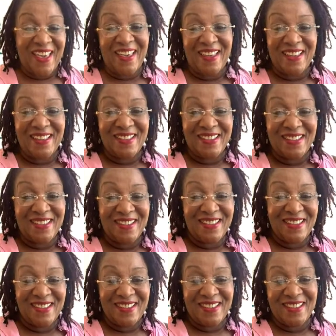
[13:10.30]

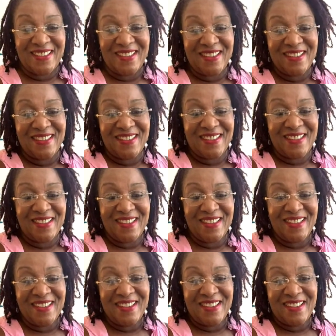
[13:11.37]

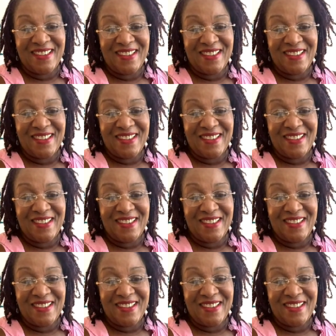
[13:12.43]
No one is speaking in this clip.